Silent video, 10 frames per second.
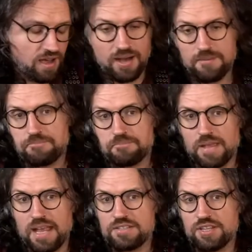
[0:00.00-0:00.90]
Um,
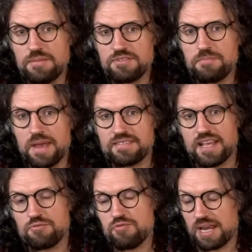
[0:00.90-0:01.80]
in terms of picks
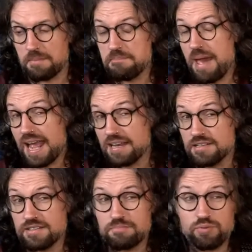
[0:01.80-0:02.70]
that I recommend,